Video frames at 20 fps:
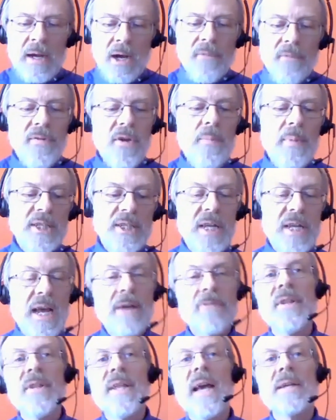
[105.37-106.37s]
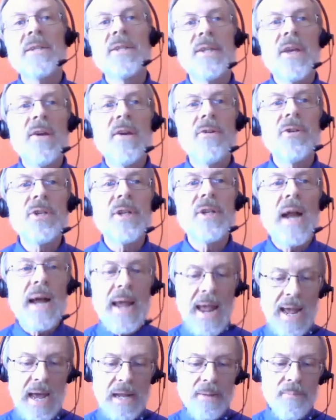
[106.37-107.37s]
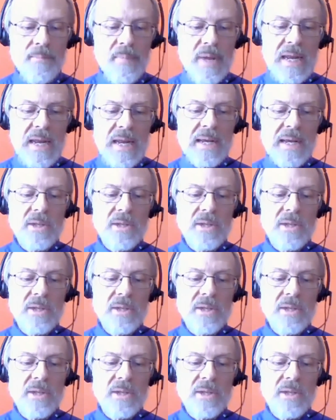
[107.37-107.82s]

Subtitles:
A few months after the execution, I had a meeting